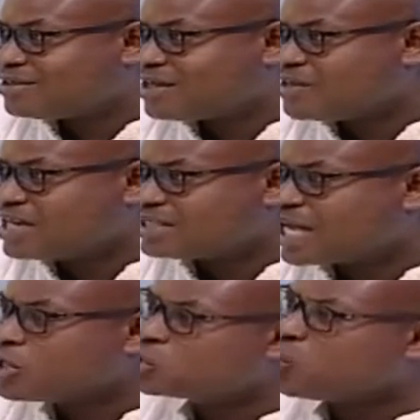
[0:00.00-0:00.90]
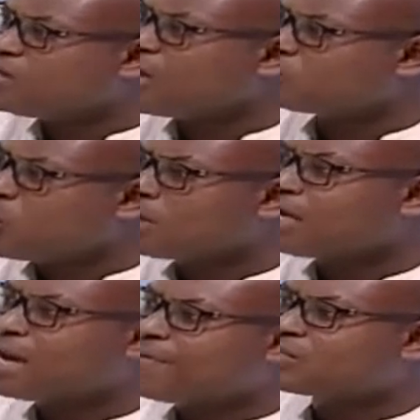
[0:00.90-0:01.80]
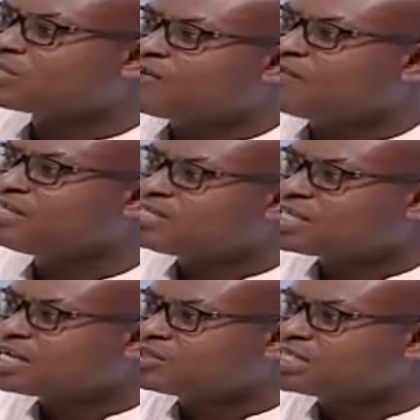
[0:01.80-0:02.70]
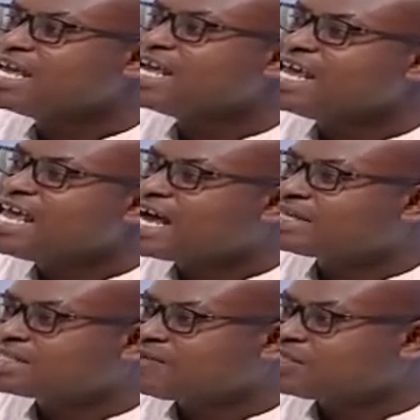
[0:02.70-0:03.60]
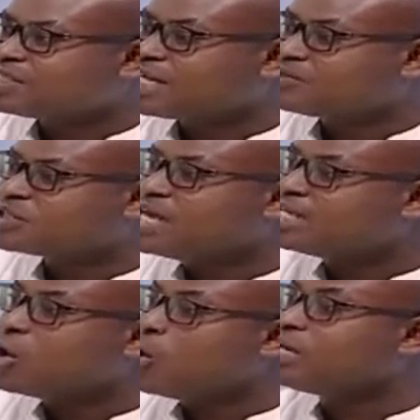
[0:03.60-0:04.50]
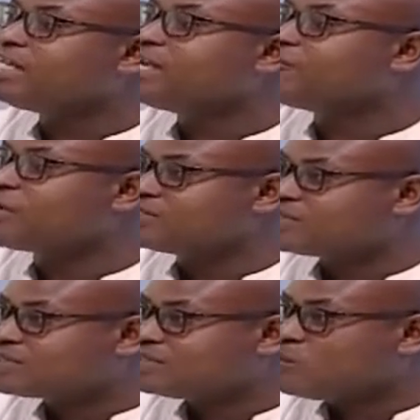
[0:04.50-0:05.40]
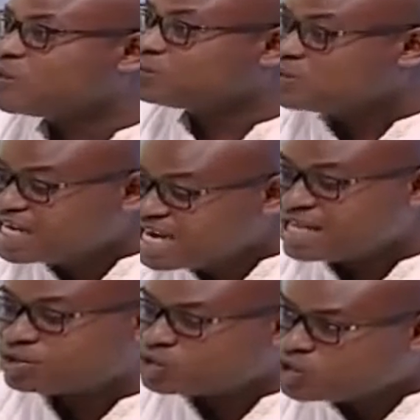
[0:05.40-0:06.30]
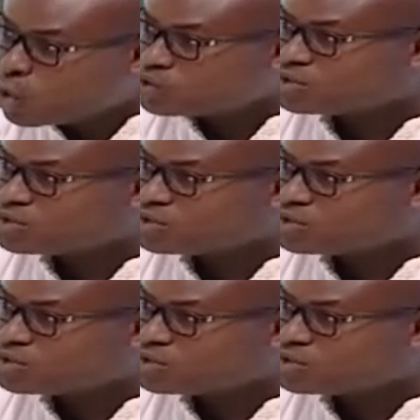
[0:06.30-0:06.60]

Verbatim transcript: you understand? So when you are talking about serving this country, he has served this country. The only difference which we need to note,